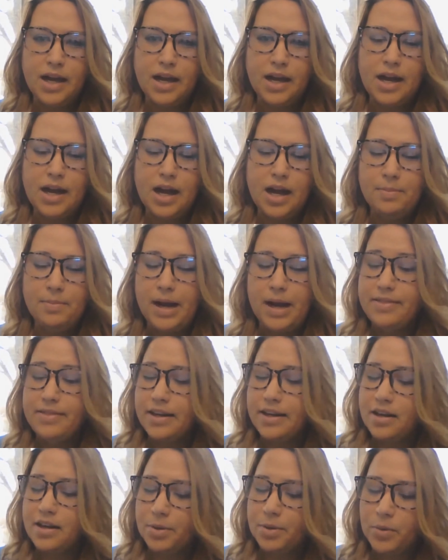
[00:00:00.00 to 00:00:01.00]
I
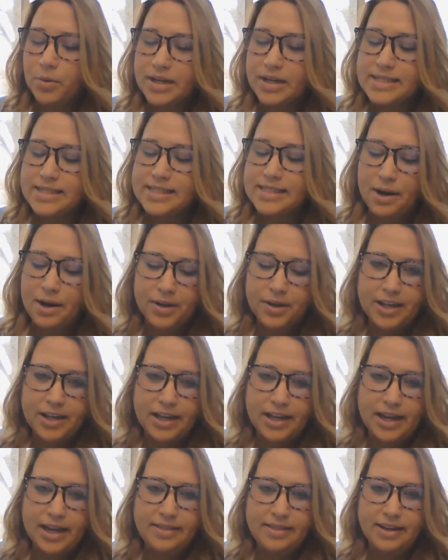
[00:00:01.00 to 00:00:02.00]
think number one is
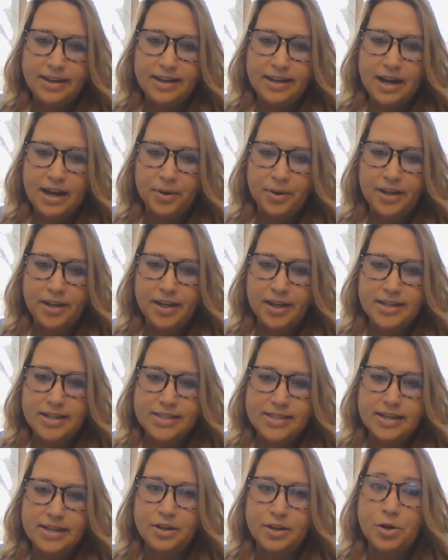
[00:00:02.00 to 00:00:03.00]
networking. I think networking
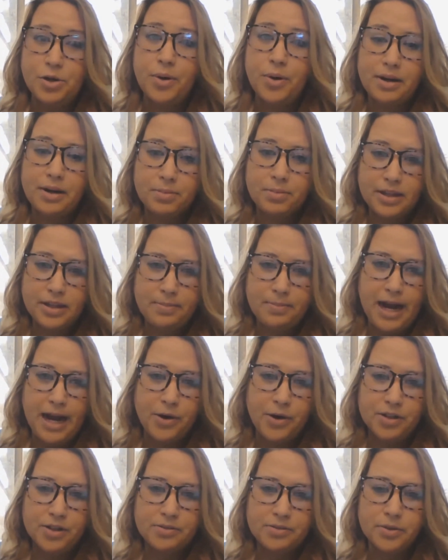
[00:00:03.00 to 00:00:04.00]
is an incredibly
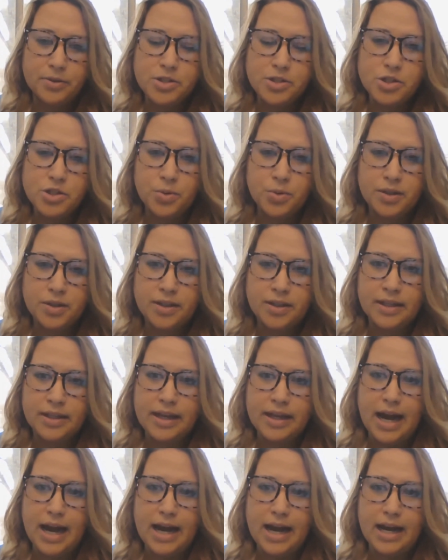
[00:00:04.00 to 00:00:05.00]
powerful
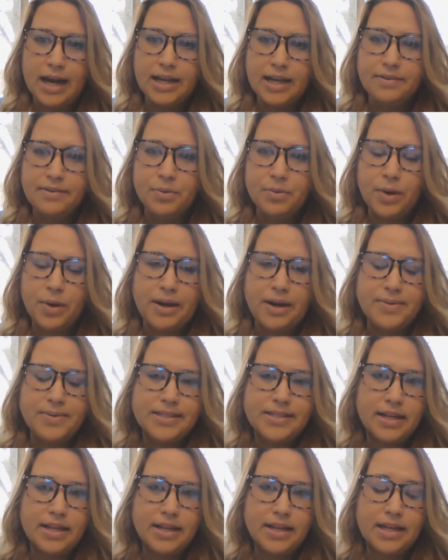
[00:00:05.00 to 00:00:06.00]
tool. Even when I
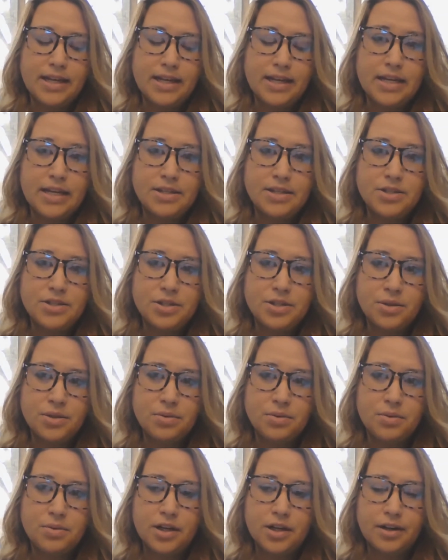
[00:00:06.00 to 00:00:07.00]
was getting
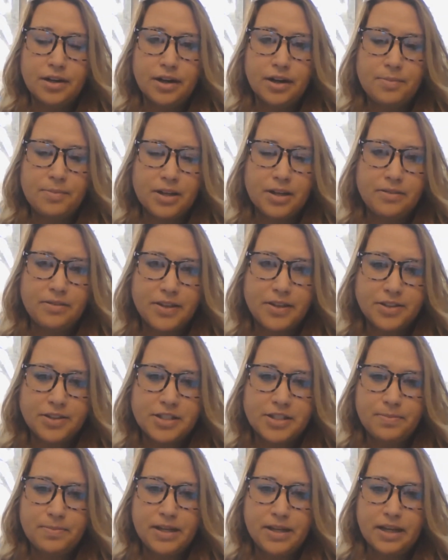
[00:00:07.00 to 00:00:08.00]
into the ergonomic
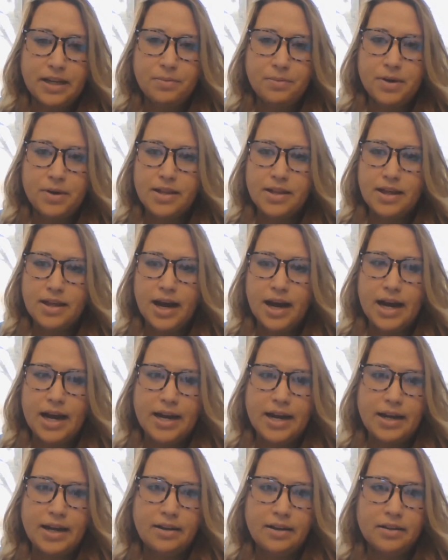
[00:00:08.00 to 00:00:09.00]
field to begin with,
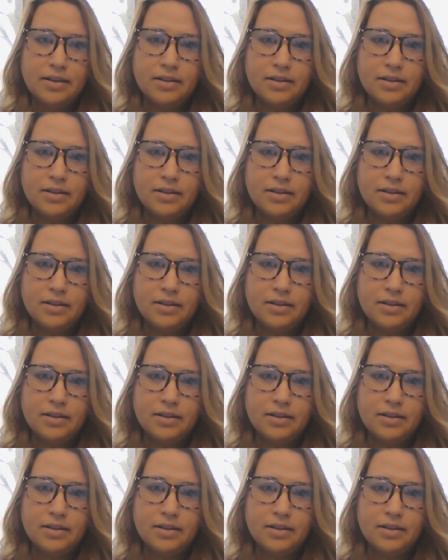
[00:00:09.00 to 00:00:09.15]
I